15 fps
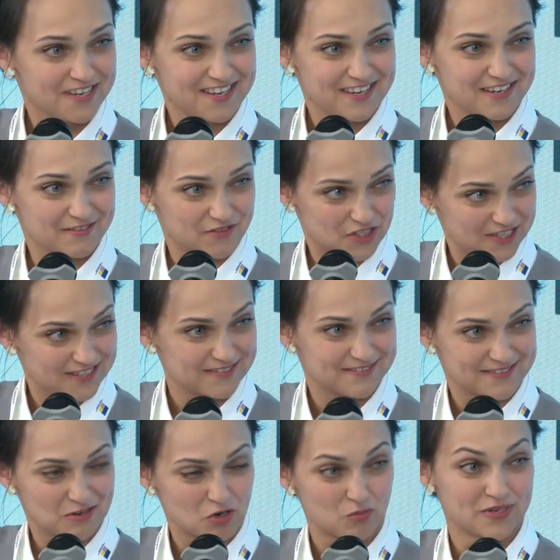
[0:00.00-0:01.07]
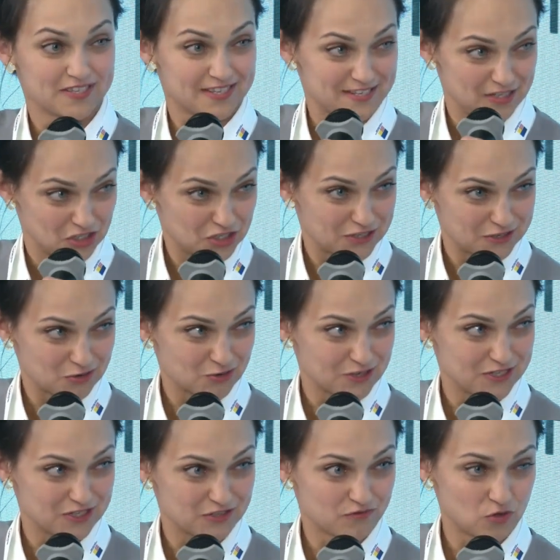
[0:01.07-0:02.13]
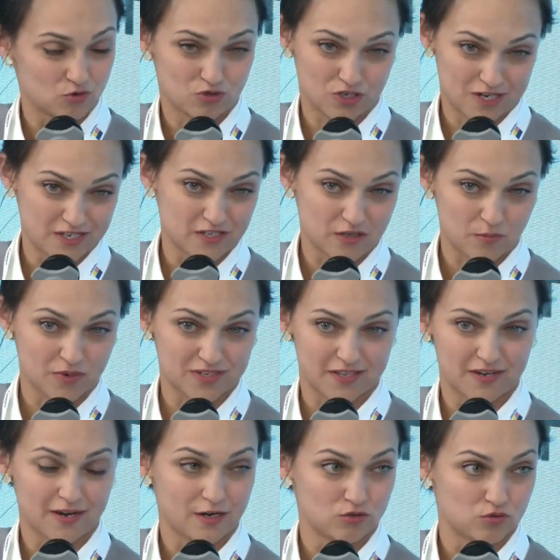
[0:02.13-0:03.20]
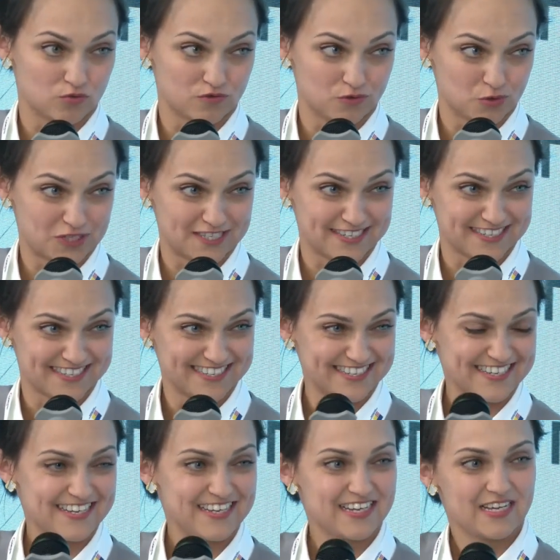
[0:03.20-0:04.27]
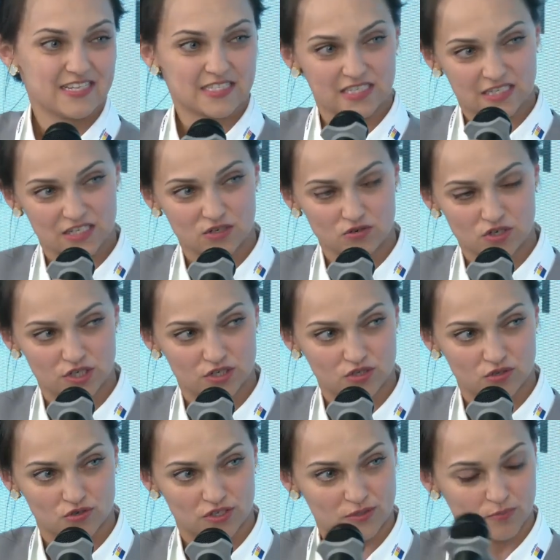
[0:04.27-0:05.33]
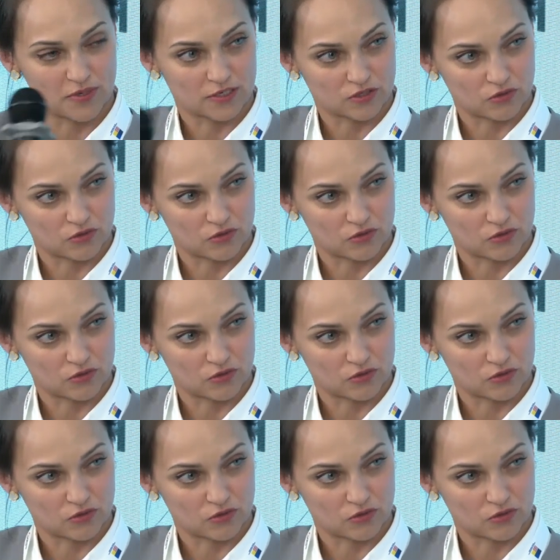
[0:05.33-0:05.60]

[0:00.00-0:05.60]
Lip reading: ear plastics since it should be some other type of